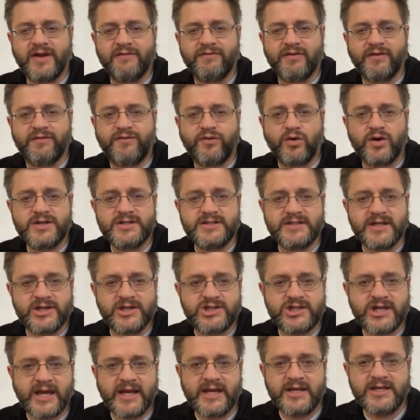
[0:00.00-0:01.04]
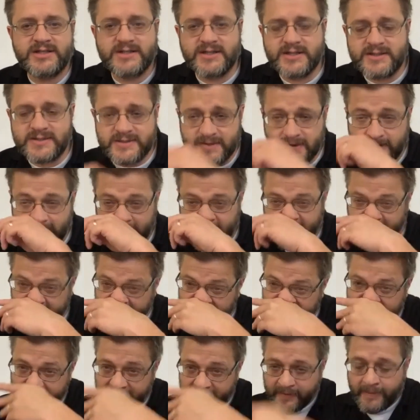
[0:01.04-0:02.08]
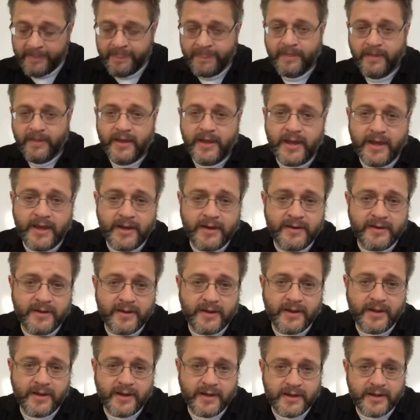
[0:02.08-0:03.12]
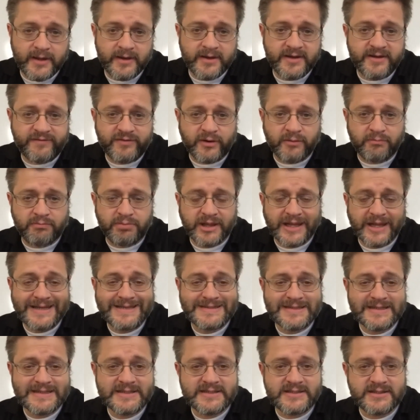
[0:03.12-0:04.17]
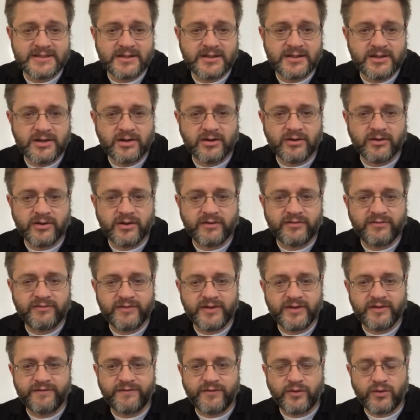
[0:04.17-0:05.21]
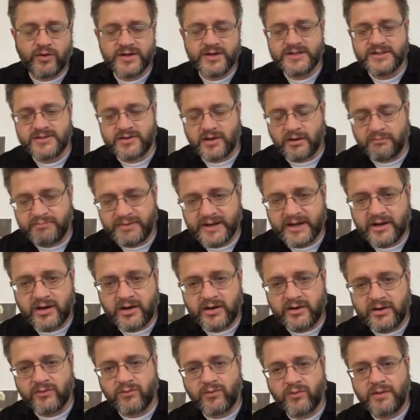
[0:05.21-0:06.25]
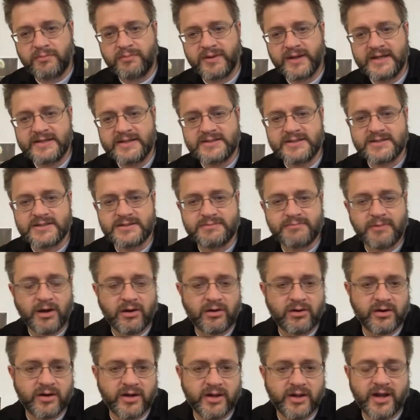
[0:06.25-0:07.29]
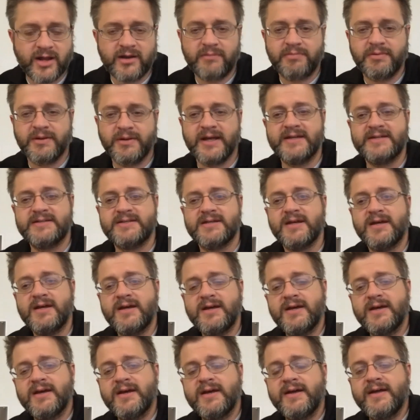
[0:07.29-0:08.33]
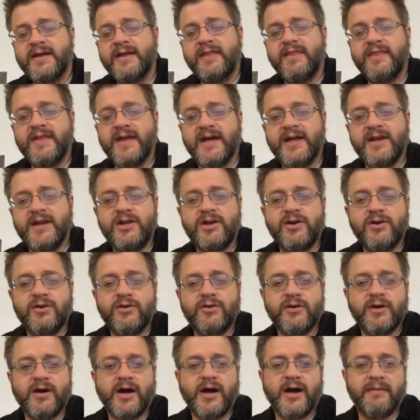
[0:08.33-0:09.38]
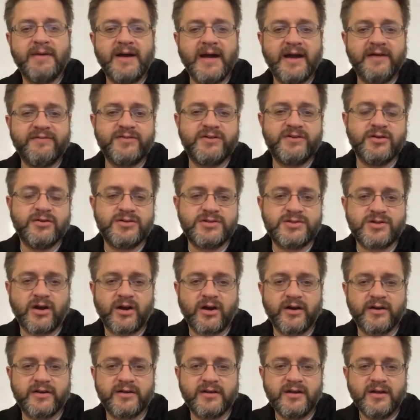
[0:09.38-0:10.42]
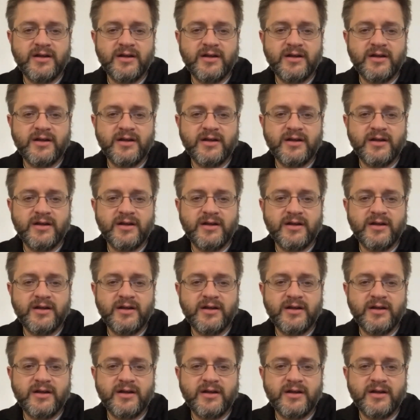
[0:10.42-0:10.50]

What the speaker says: force that changes in different places, you know, the forces are bigger in one place and smaller in another place, then you have to start